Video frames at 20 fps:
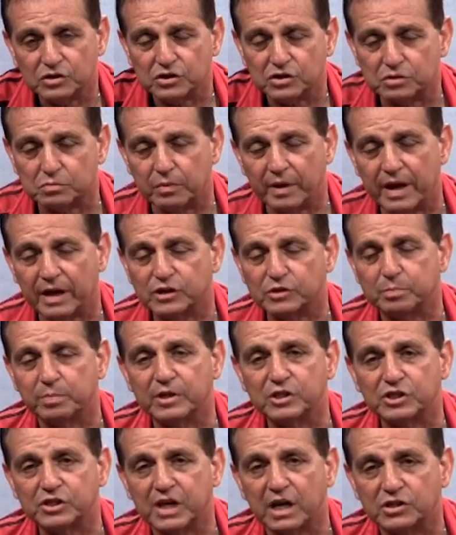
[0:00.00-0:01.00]
We had
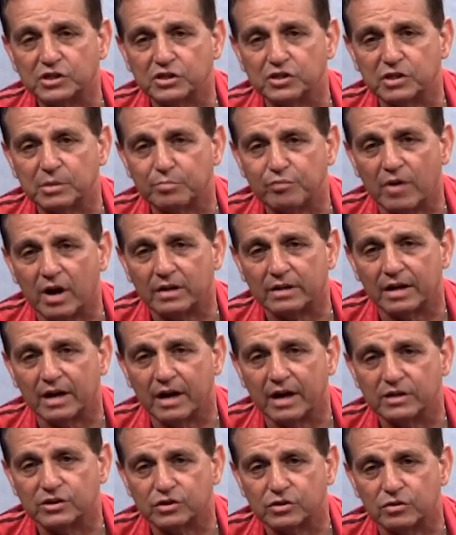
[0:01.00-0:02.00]
split sessions at Brockton
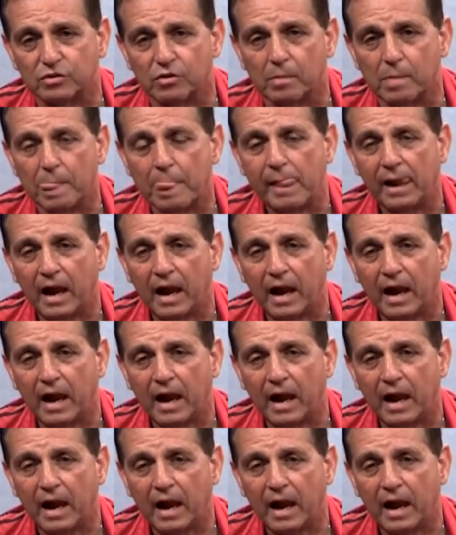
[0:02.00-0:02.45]
High School.